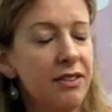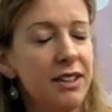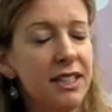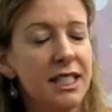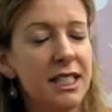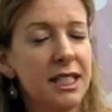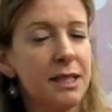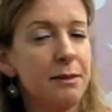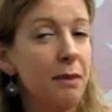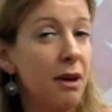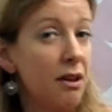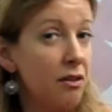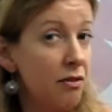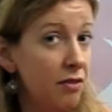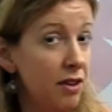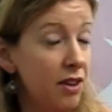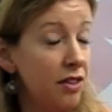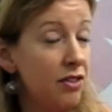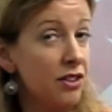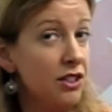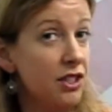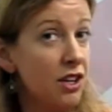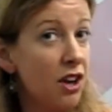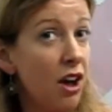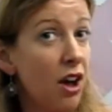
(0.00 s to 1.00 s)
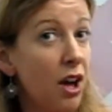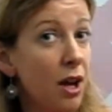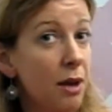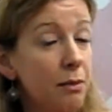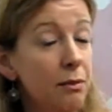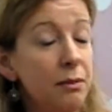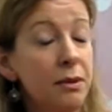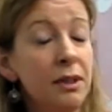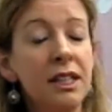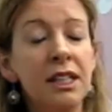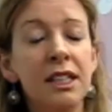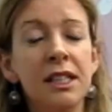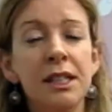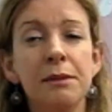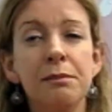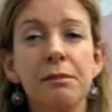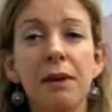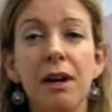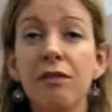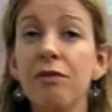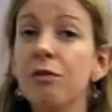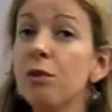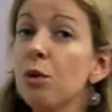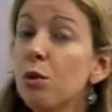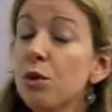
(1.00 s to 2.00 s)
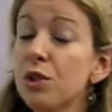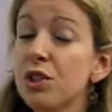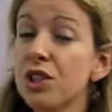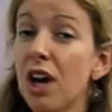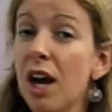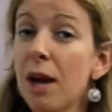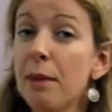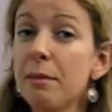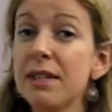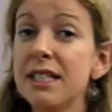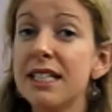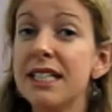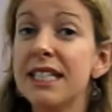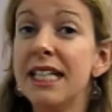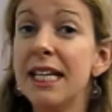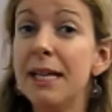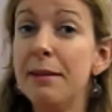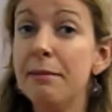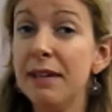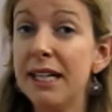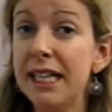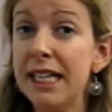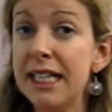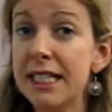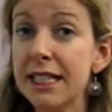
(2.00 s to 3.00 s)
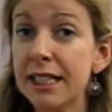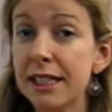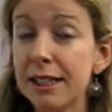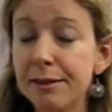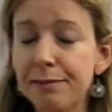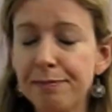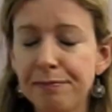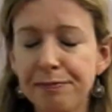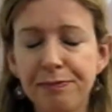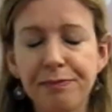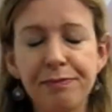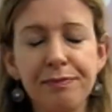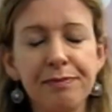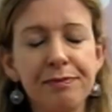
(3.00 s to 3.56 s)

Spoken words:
This is my 5th time, my 4th time as team leader.